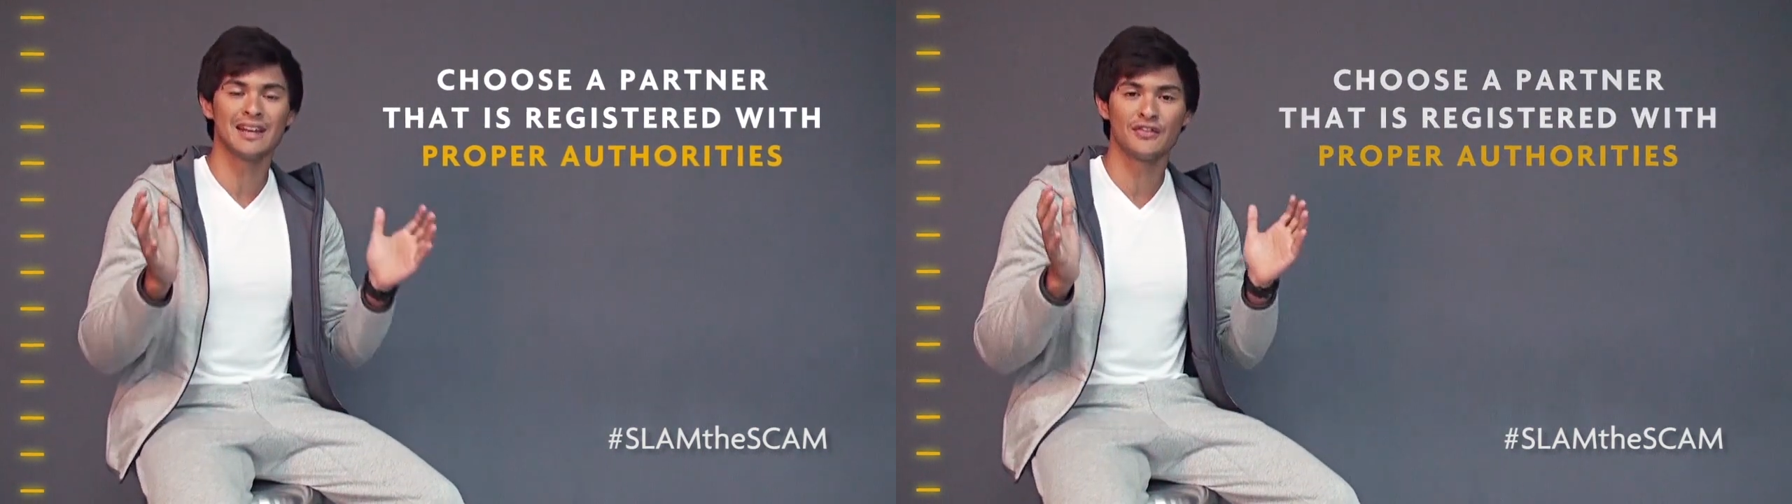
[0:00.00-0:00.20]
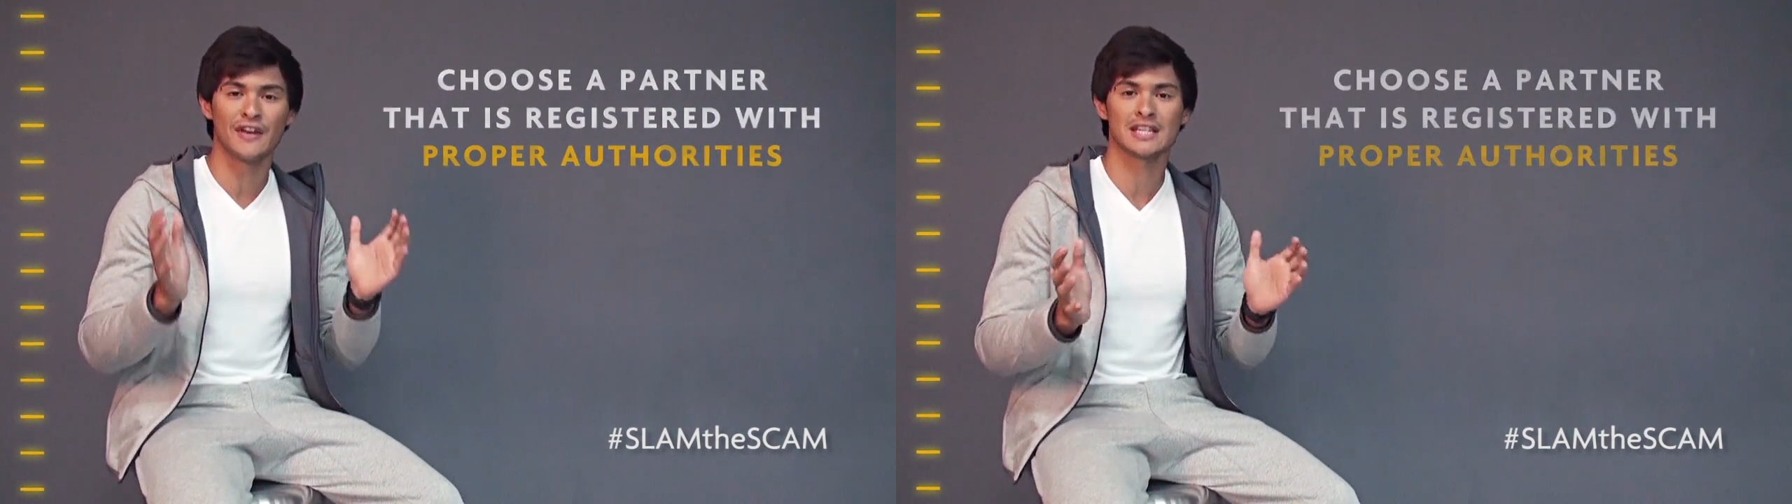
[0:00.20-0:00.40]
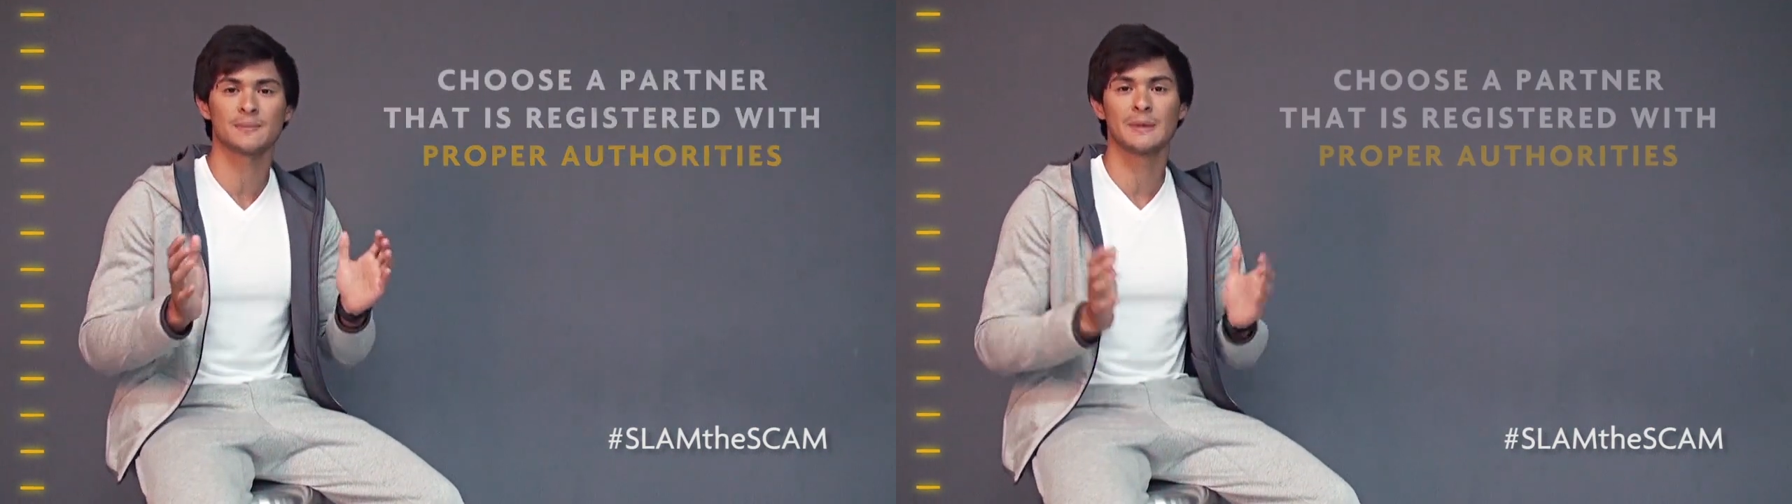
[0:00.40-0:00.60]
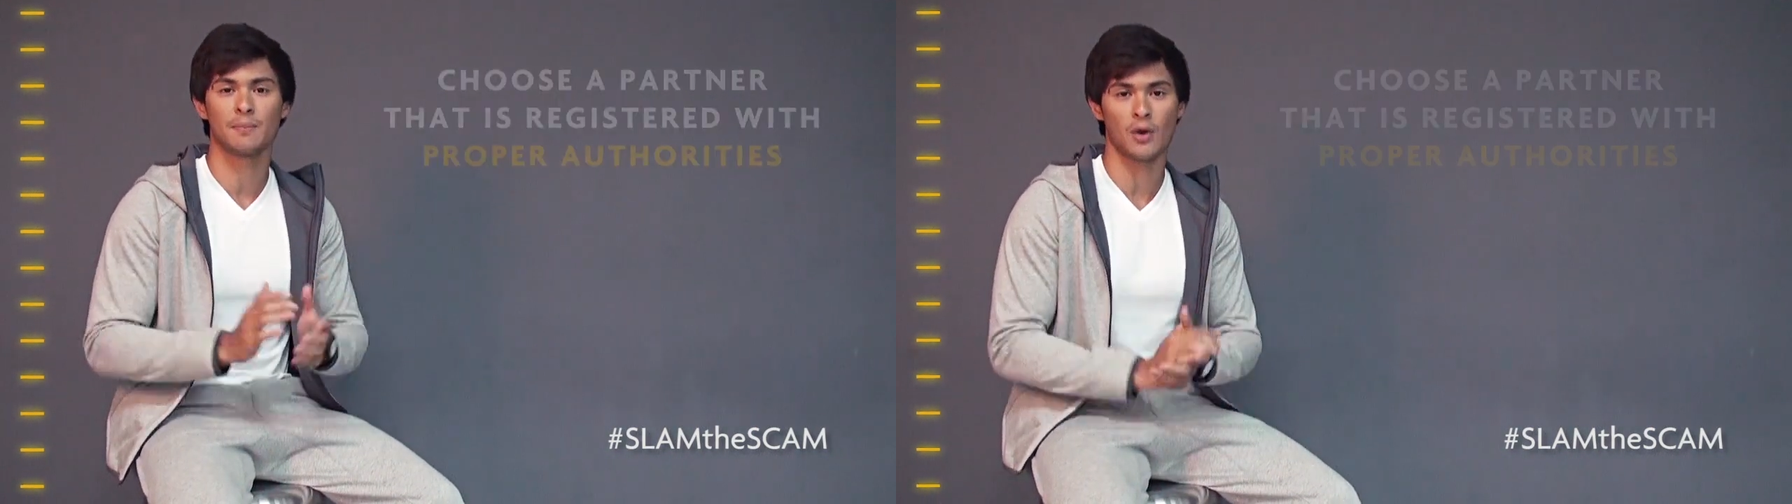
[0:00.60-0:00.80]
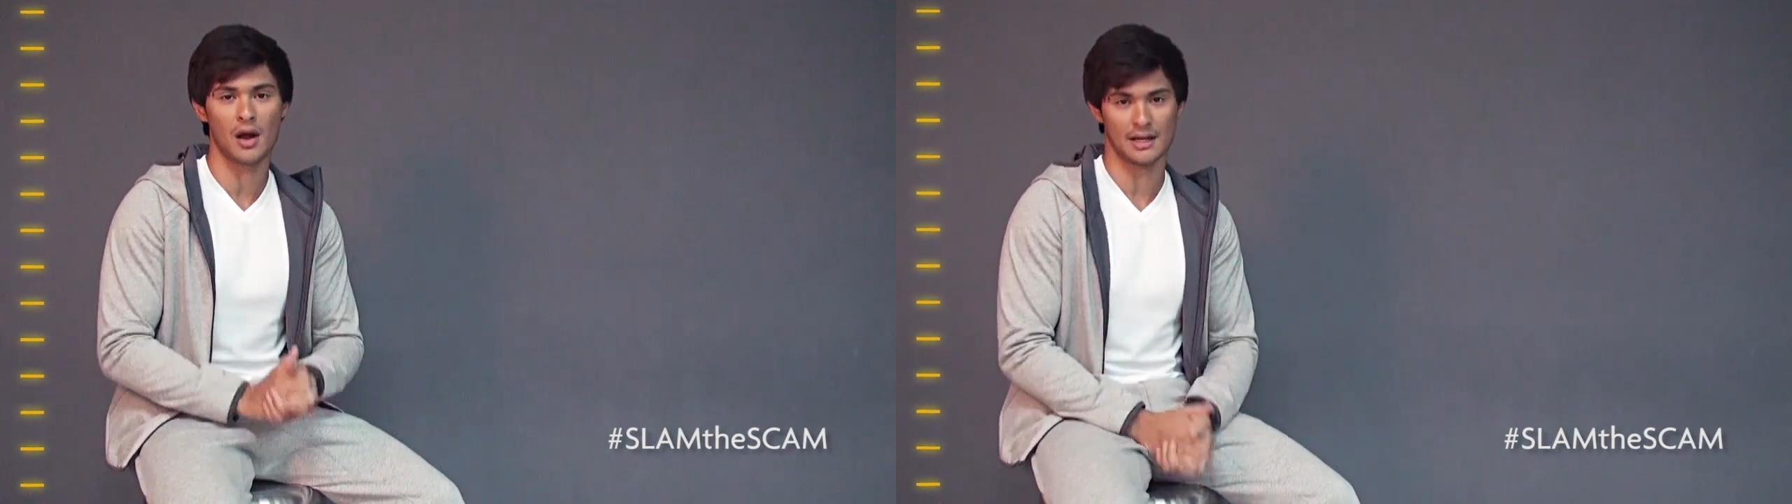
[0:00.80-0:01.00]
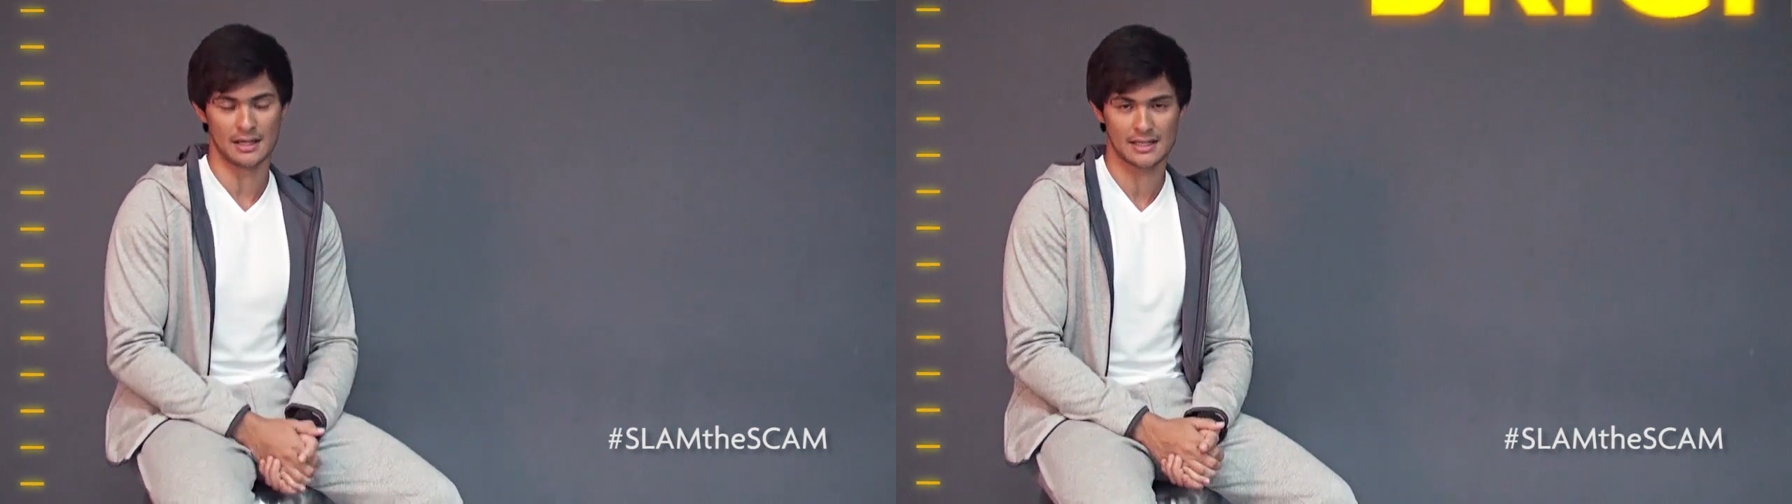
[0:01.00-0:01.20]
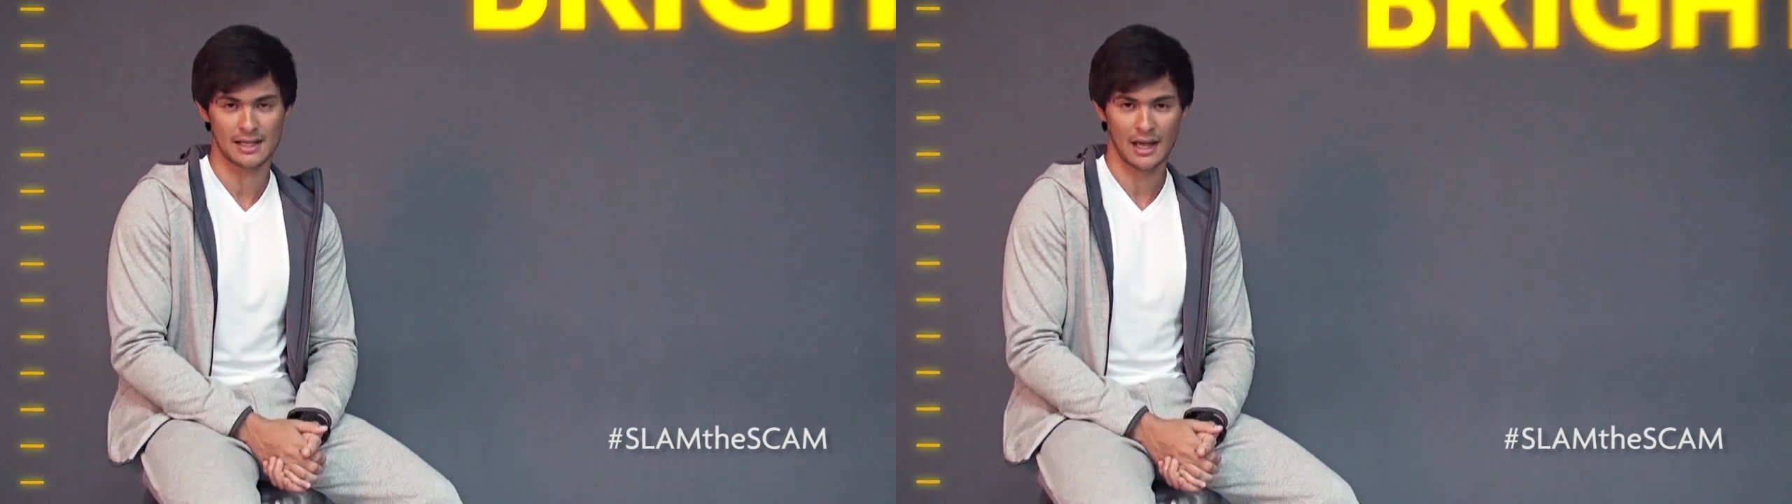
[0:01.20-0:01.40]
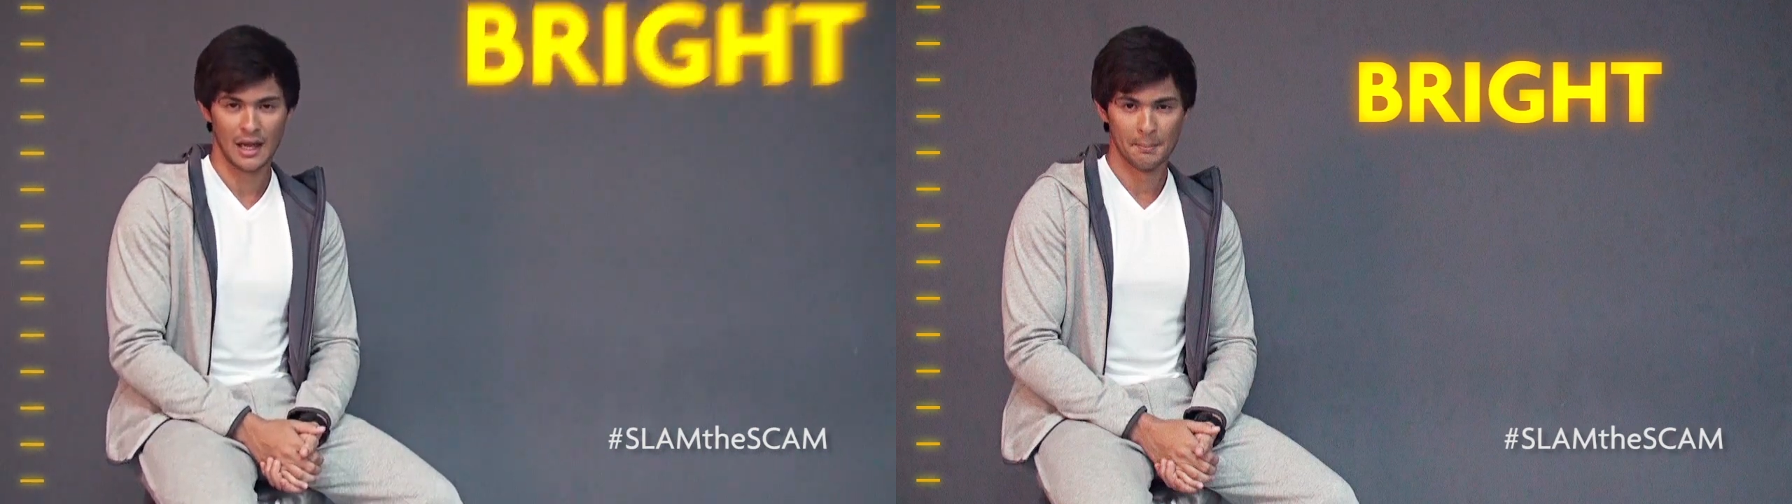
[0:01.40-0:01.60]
investment products.